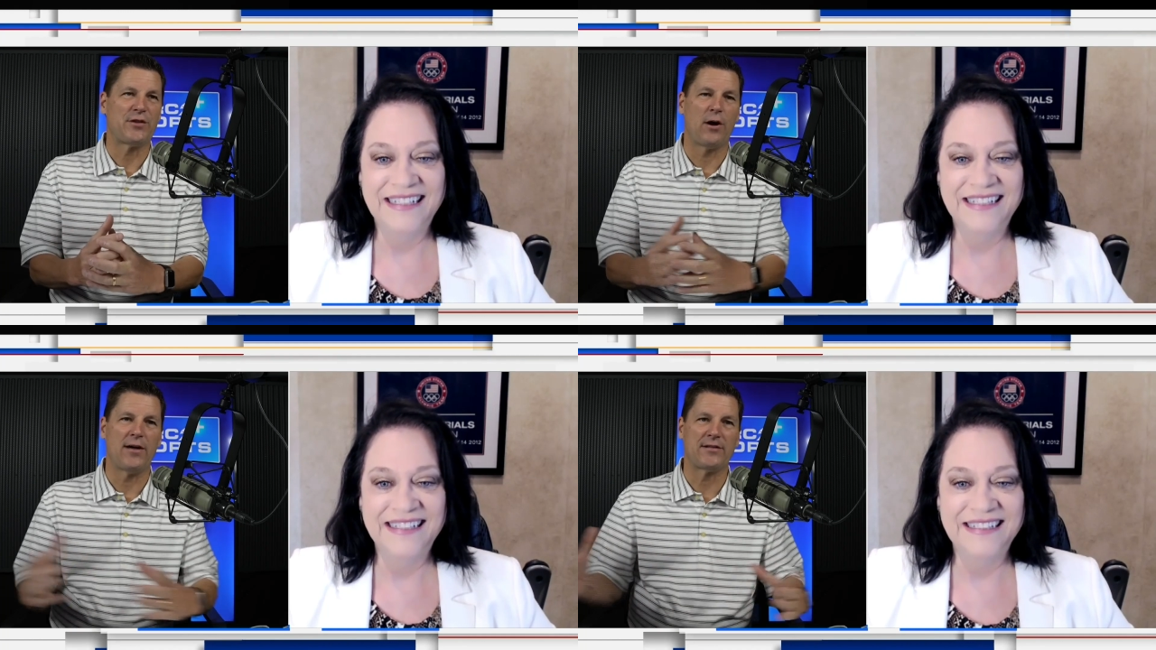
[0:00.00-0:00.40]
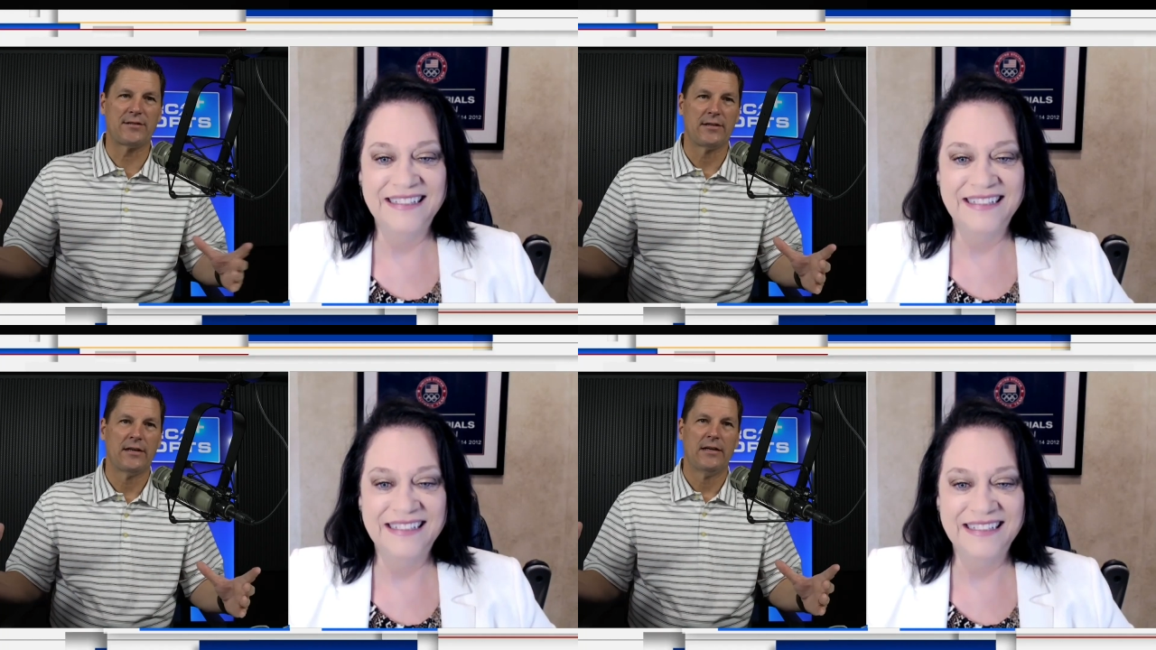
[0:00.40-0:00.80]

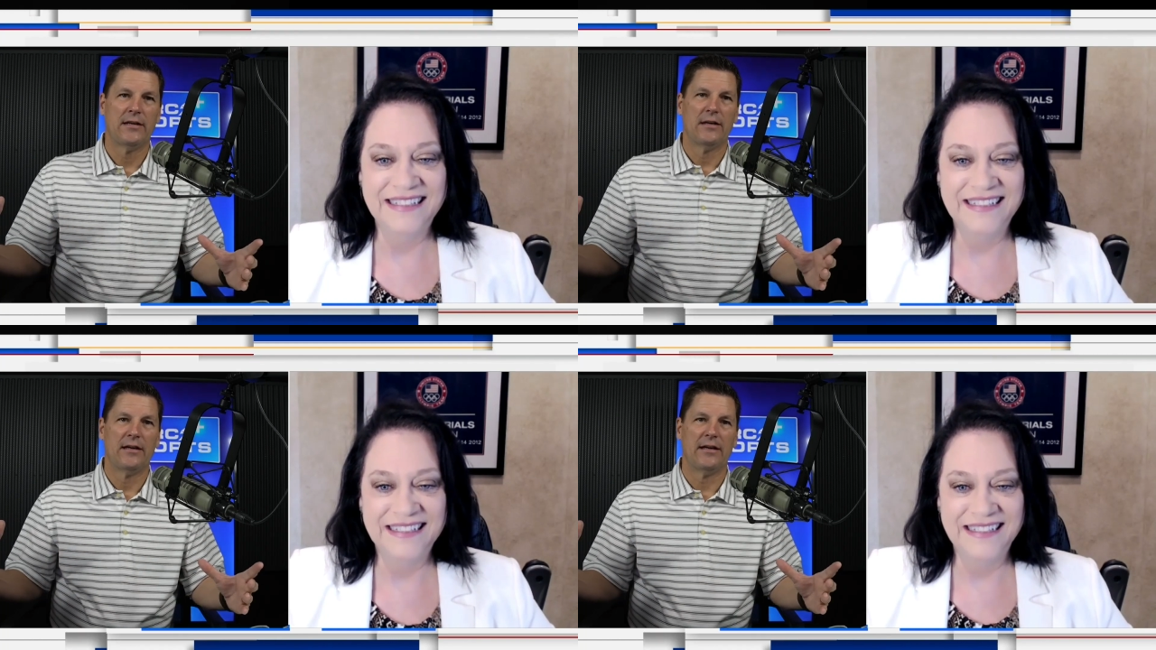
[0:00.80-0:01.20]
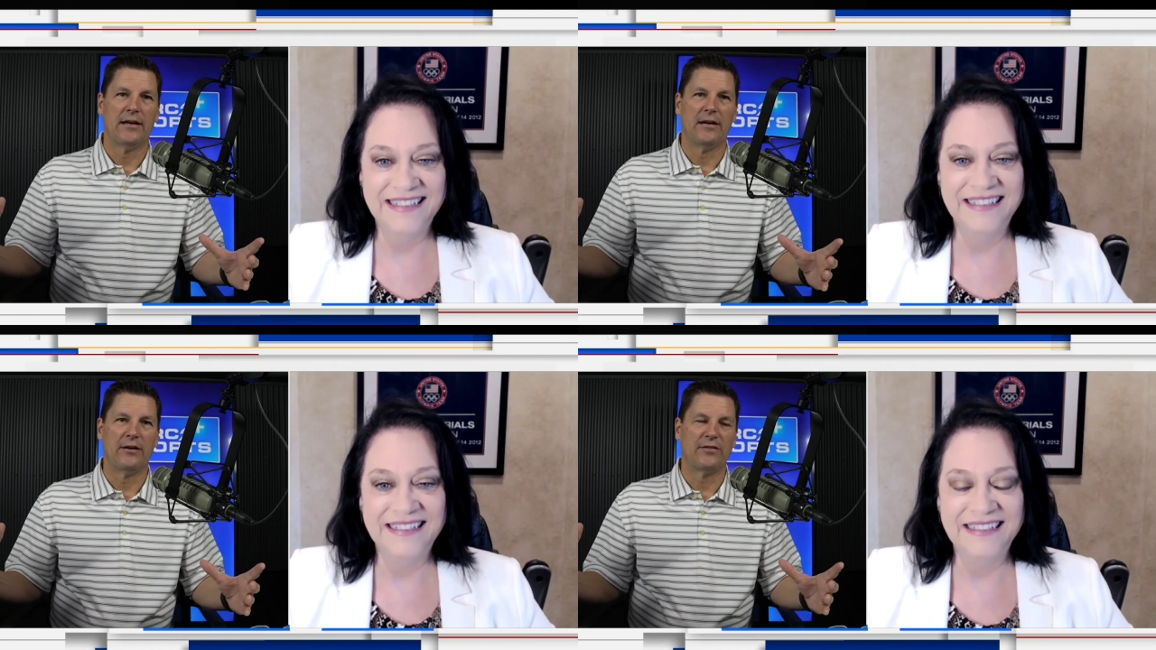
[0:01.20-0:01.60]
Speaker 1: thoughts uh,
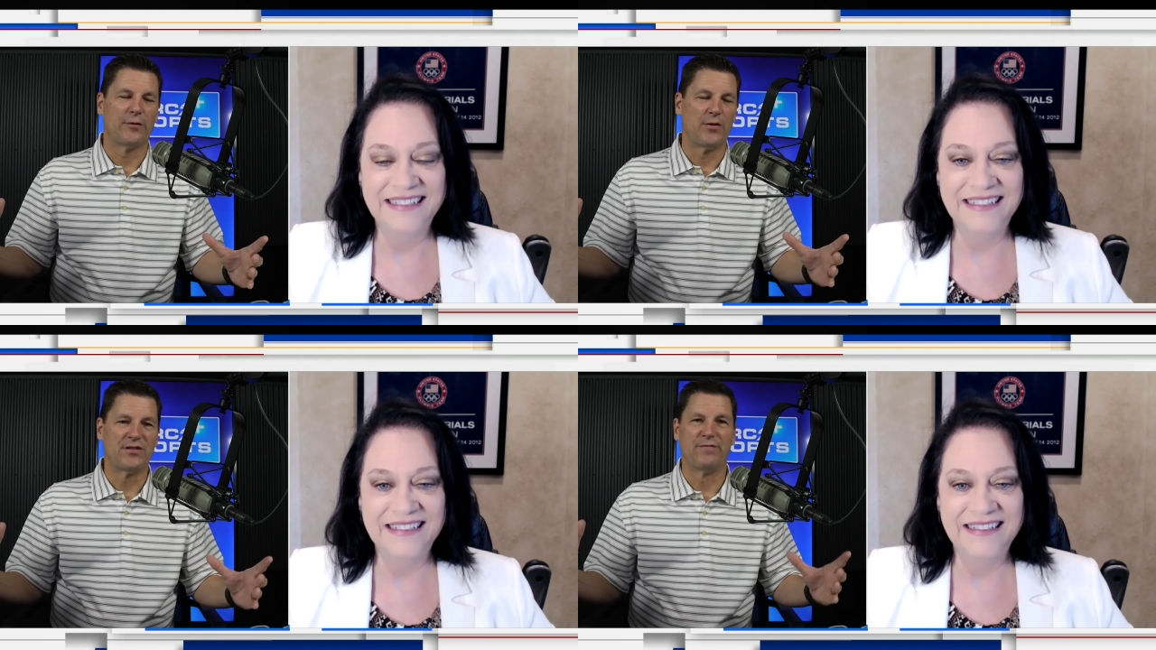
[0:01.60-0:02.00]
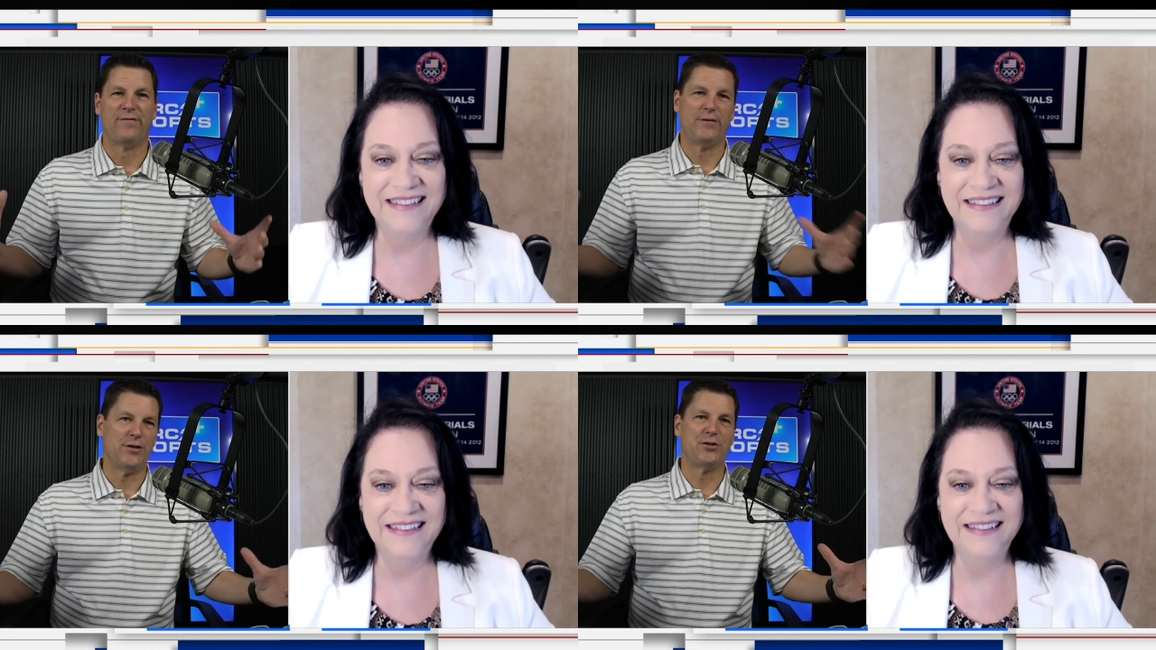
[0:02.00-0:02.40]
as far as a
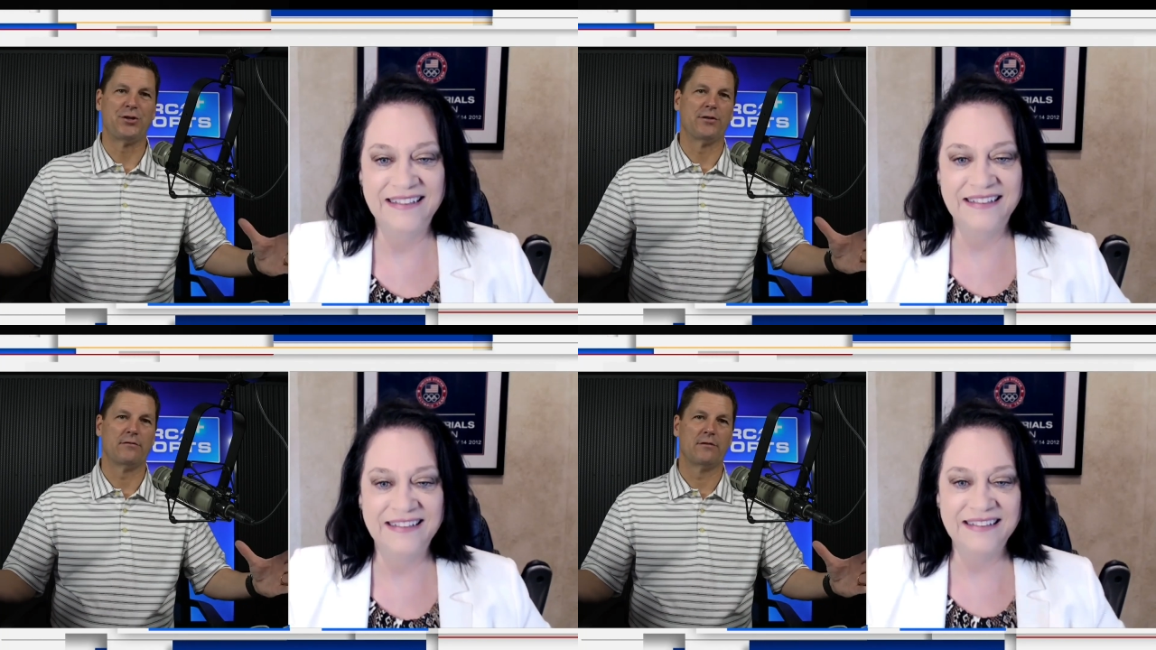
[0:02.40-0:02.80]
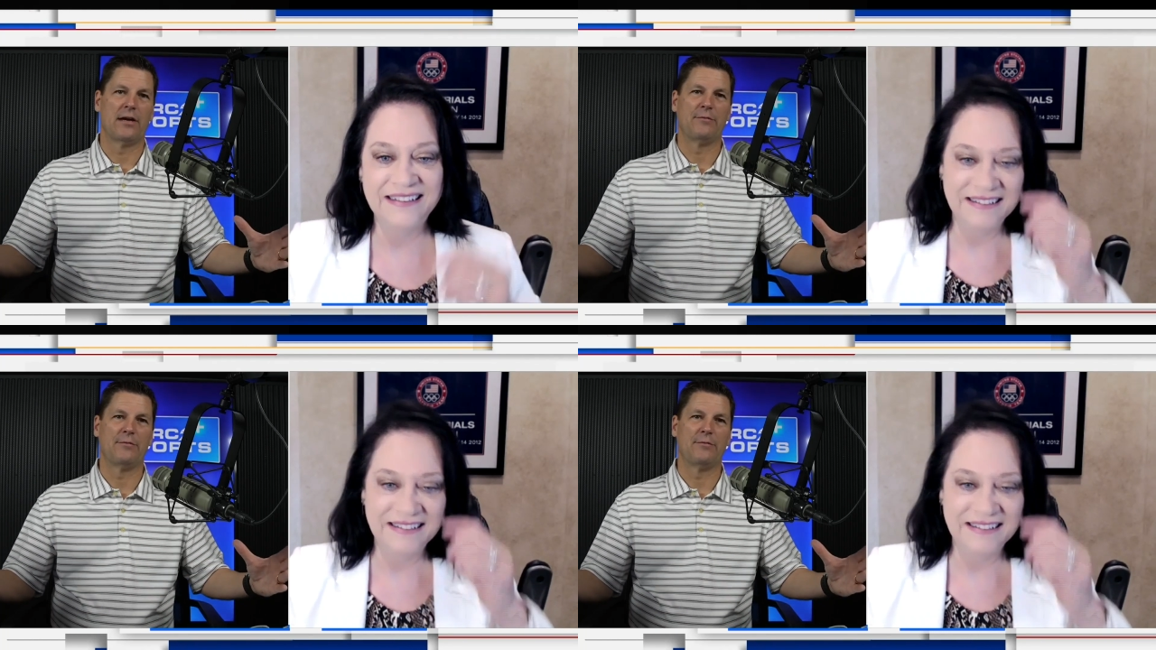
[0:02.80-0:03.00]
vision,